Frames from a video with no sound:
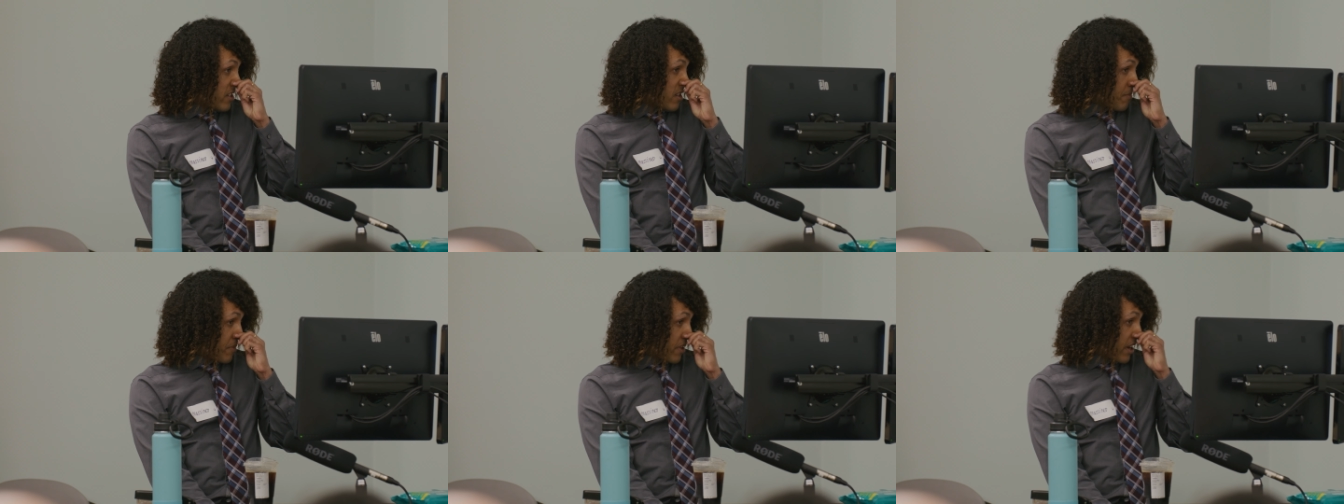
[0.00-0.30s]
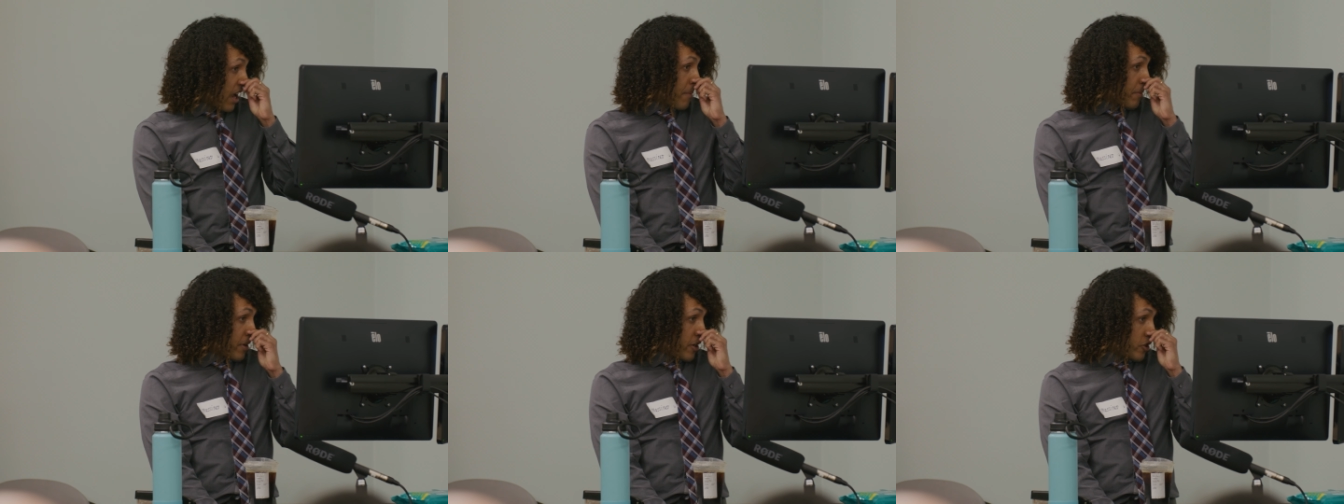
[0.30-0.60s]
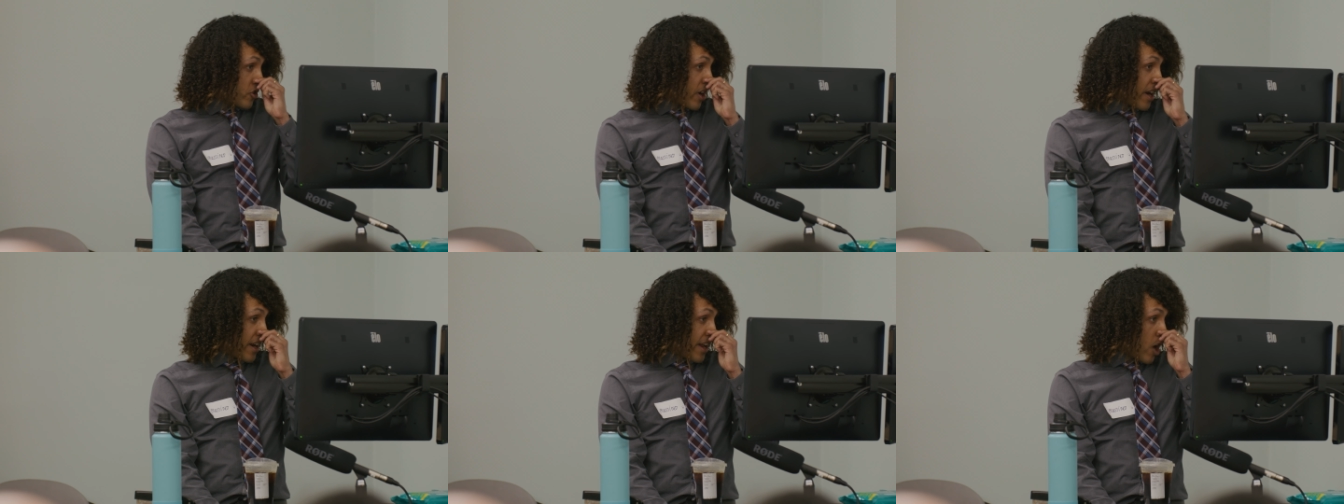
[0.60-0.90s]
is something I'm going
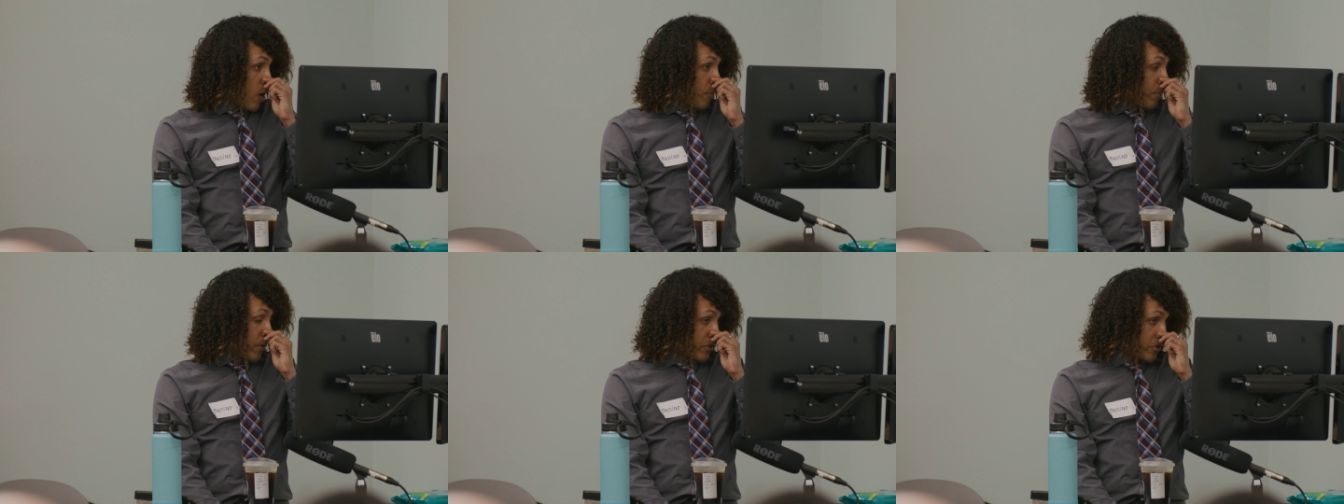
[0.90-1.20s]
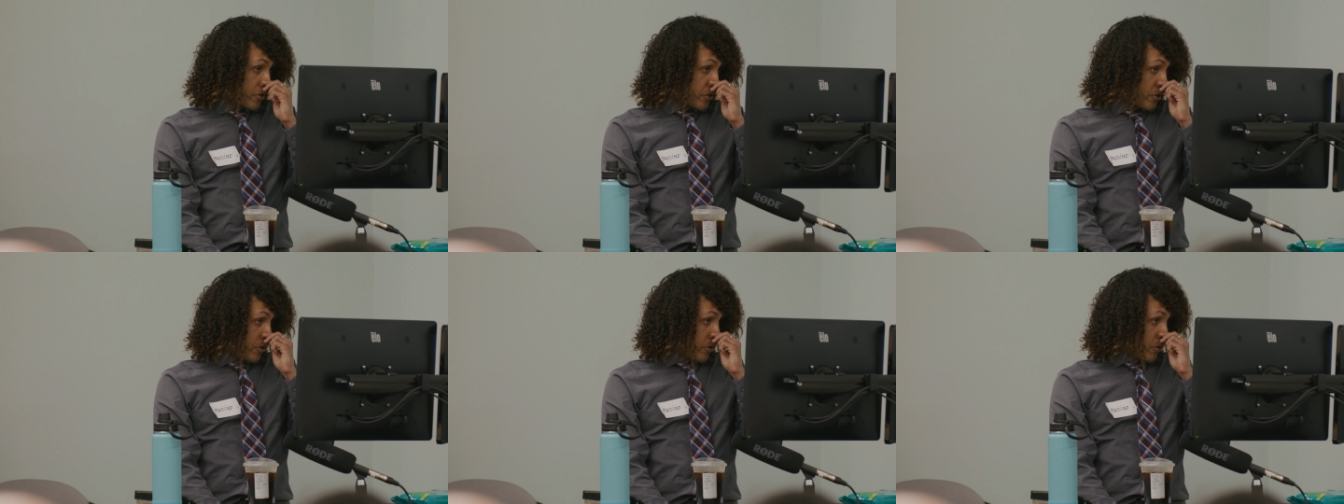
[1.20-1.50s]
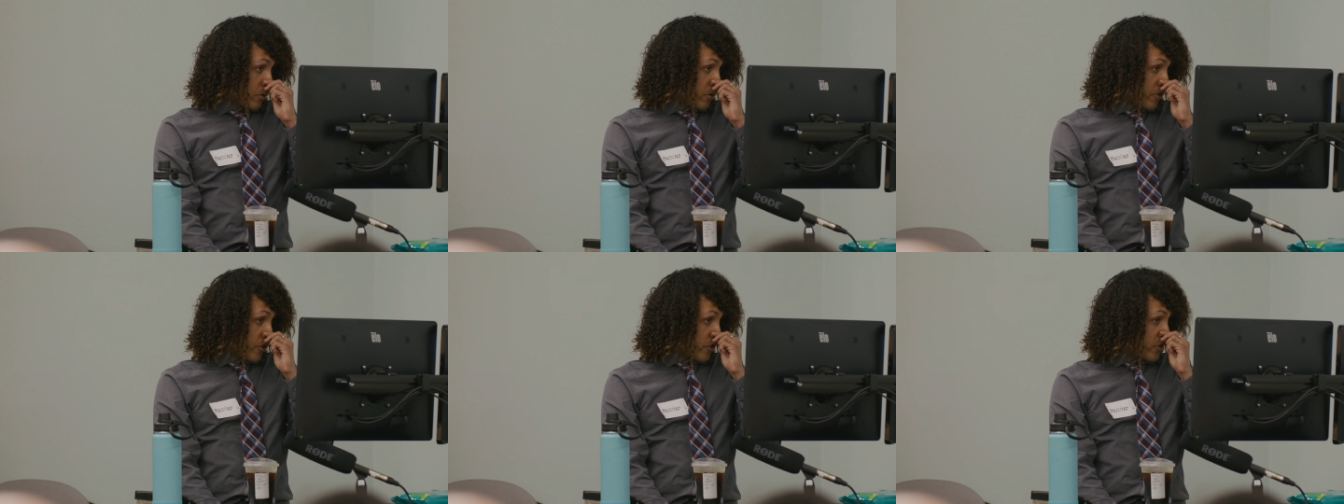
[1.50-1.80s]
to try to help us
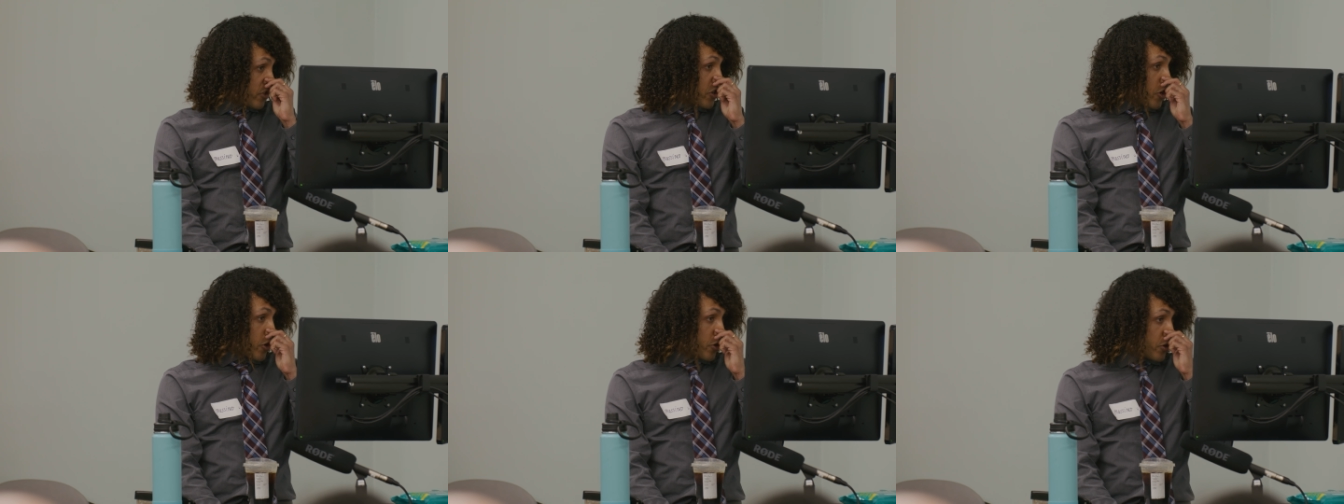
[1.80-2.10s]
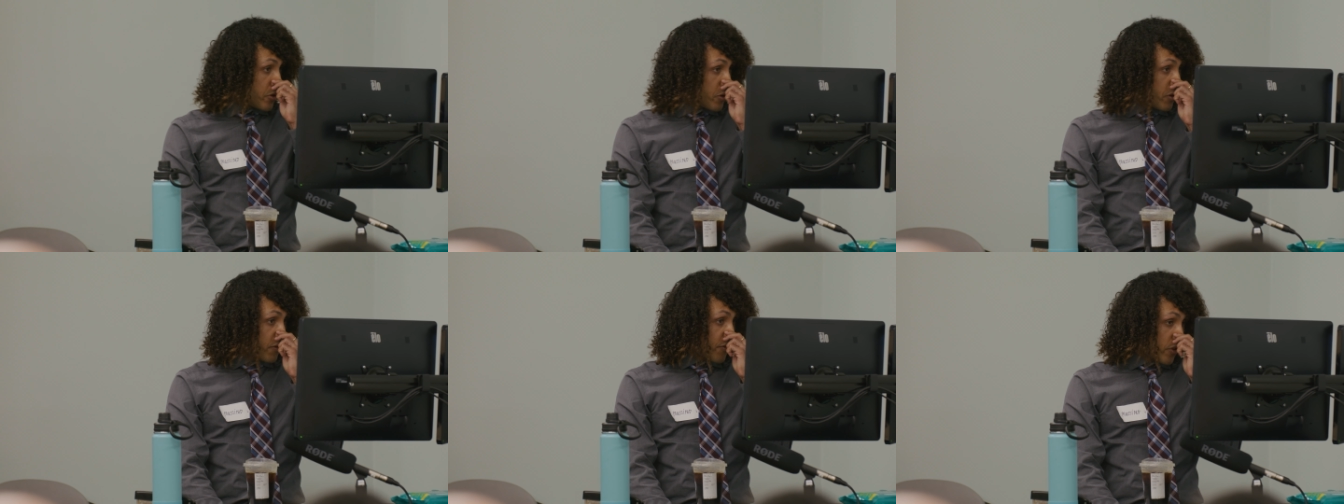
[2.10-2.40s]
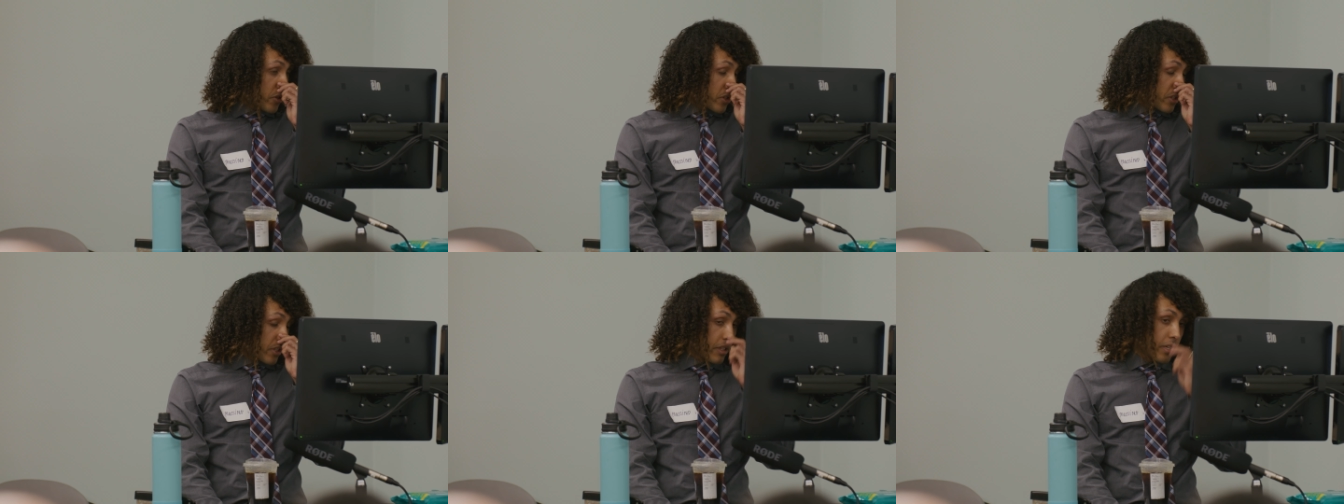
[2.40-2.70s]
do. There's no
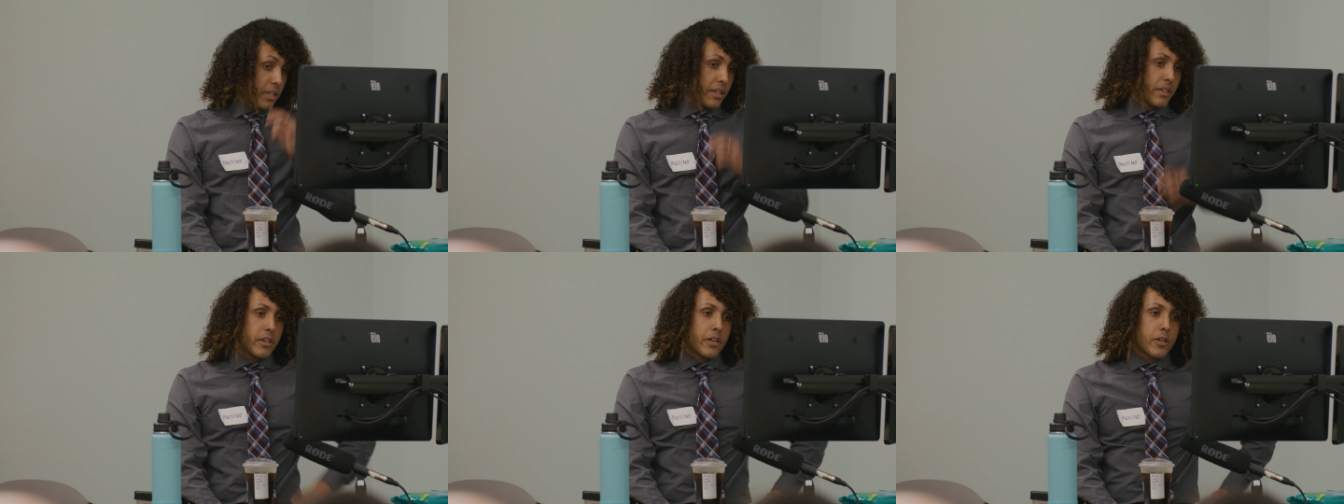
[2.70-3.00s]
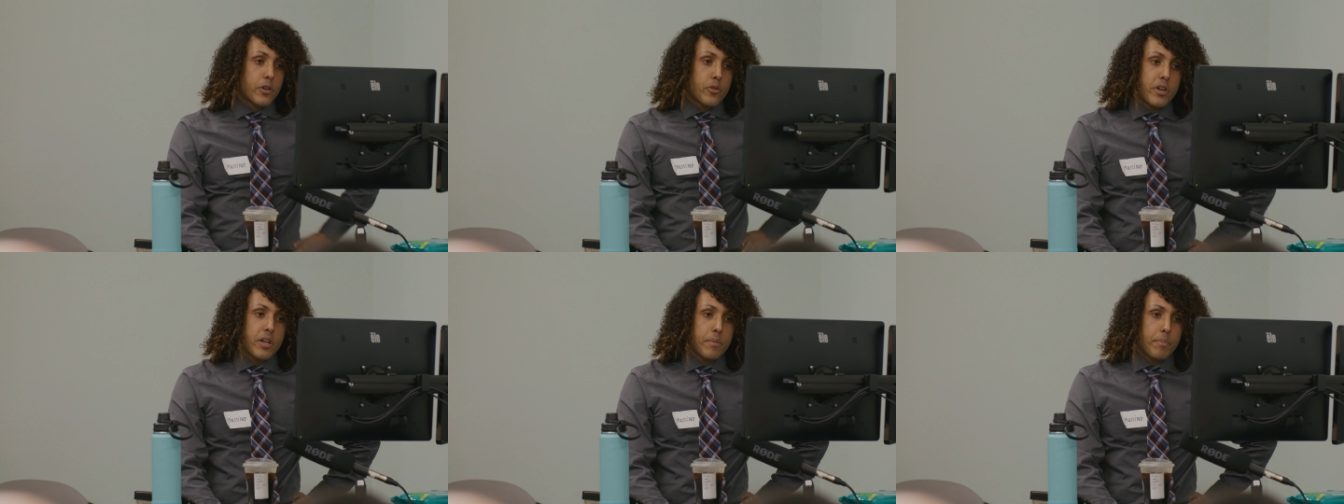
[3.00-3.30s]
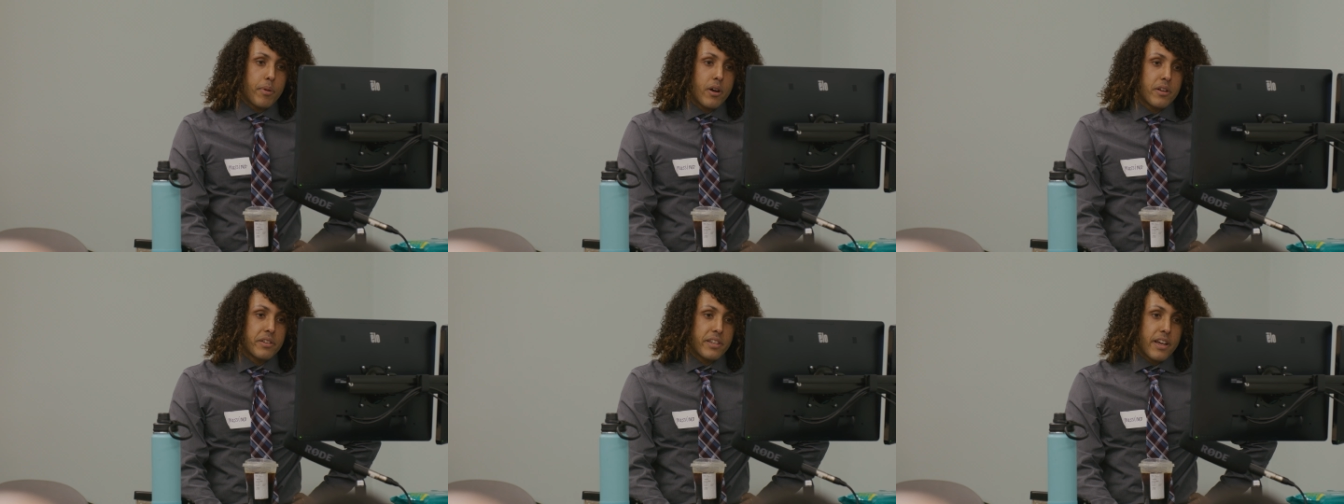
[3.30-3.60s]
universally agreed
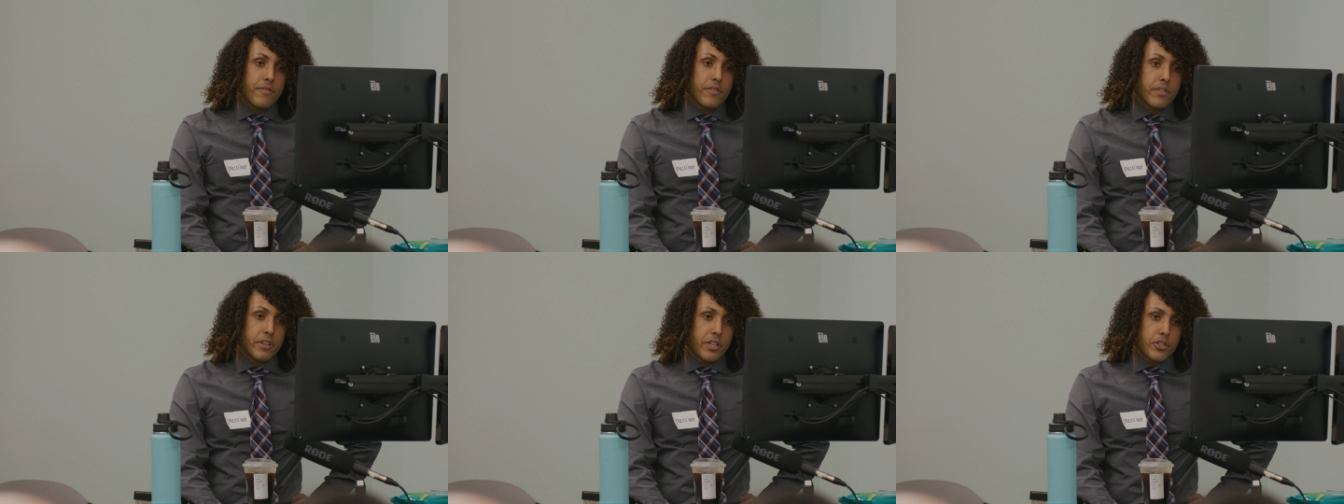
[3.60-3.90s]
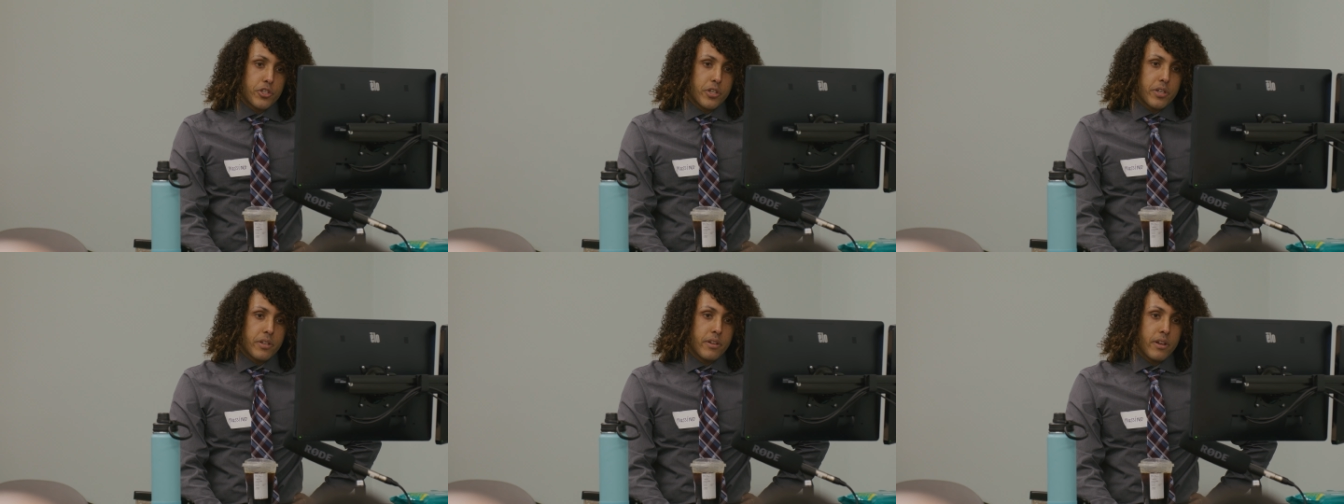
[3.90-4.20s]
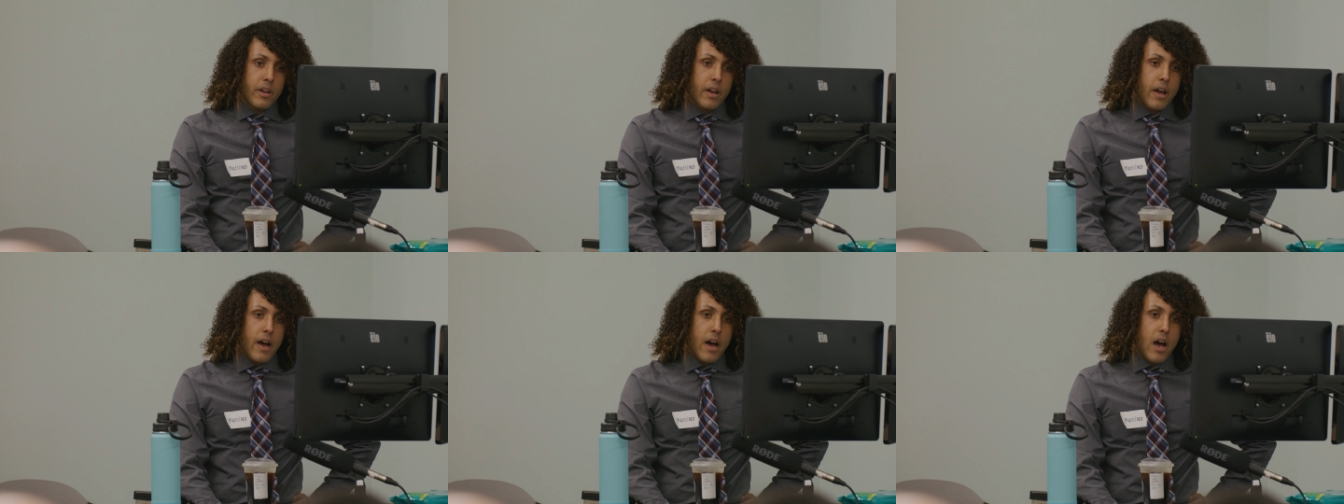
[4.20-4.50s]
upon
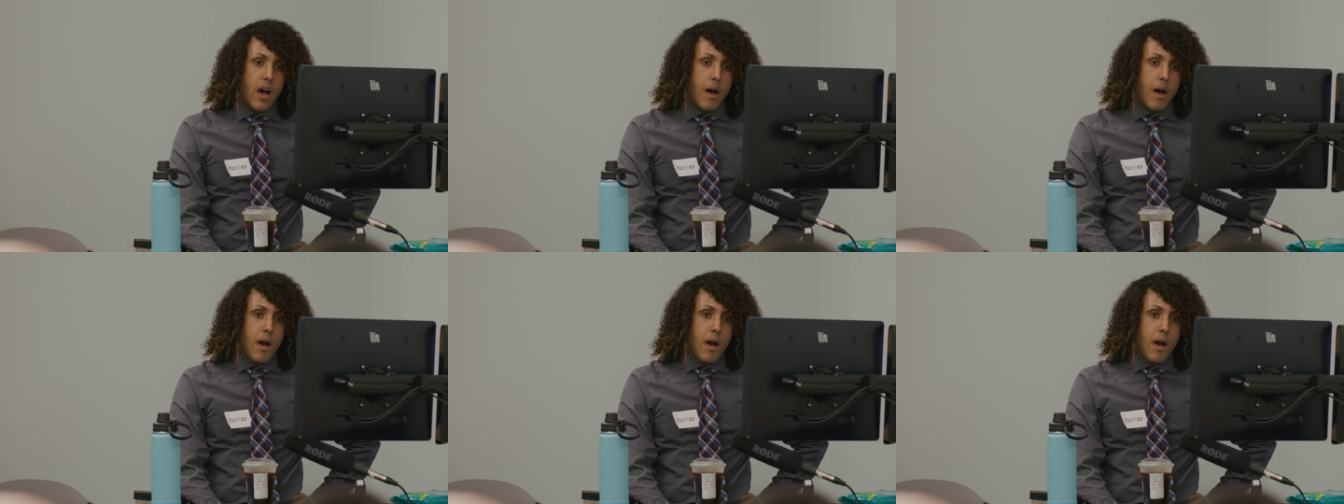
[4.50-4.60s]
definition,